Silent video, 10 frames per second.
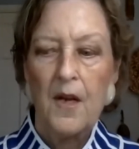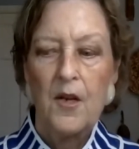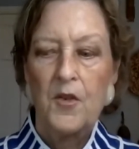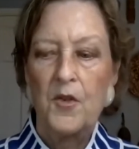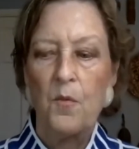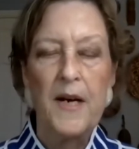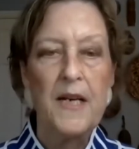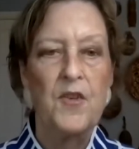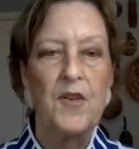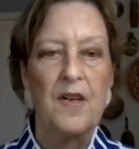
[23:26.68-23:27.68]
So what
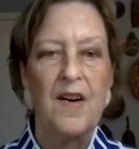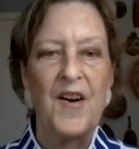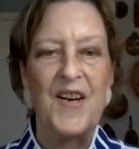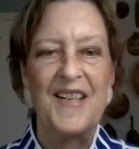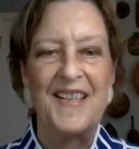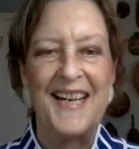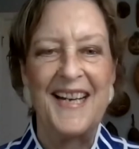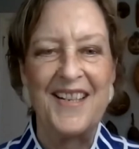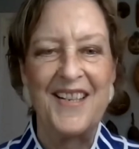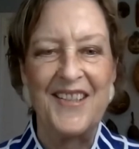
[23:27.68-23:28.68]
is our call to
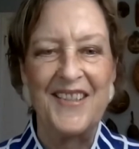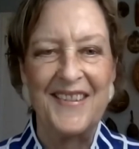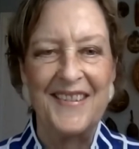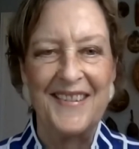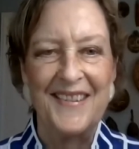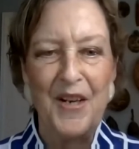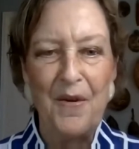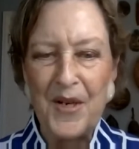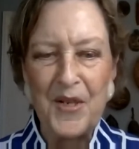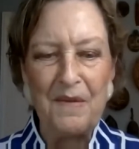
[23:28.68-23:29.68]
action?
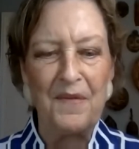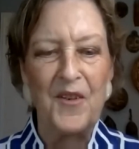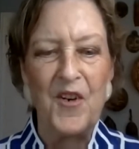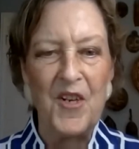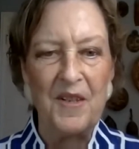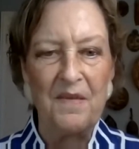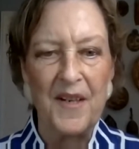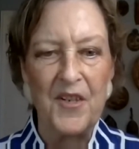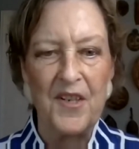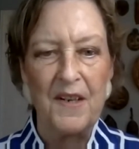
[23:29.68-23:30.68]
What is it for all of
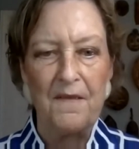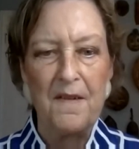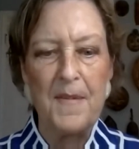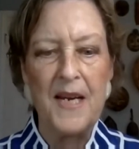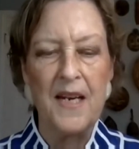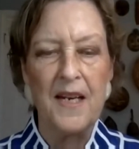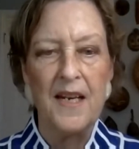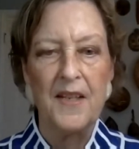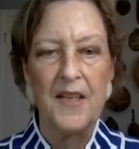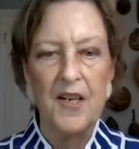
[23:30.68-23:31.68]
us? For me,
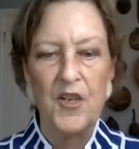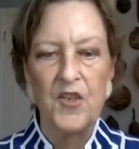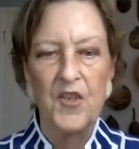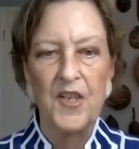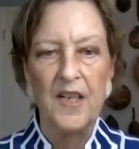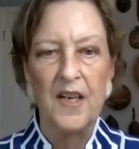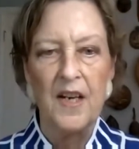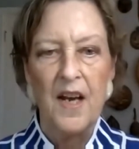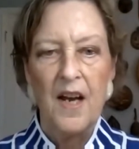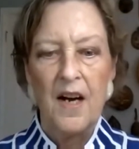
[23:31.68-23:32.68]
the agency,
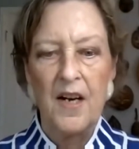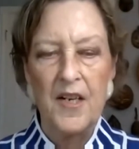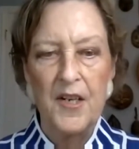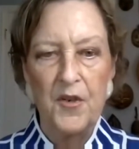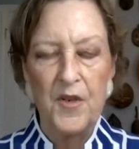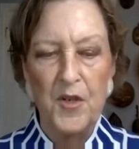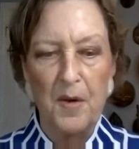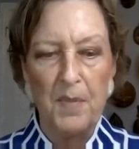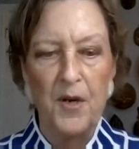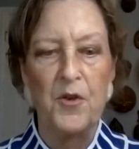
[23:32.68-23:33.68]
our countries, our
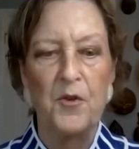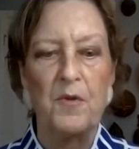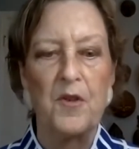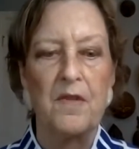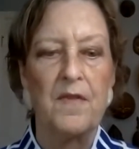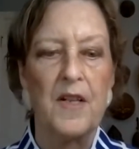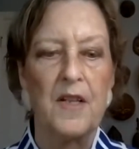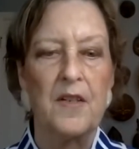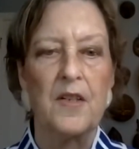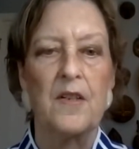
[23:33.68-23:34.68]
post-return
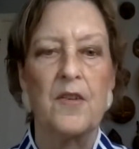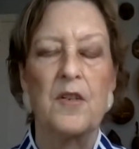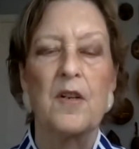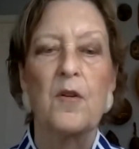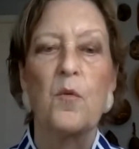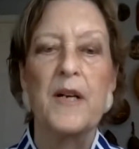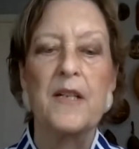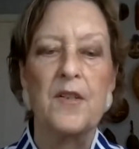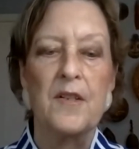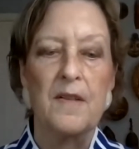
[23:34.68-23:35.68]
volunteers, what
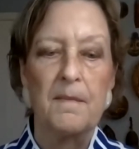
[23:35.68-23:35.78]
is it?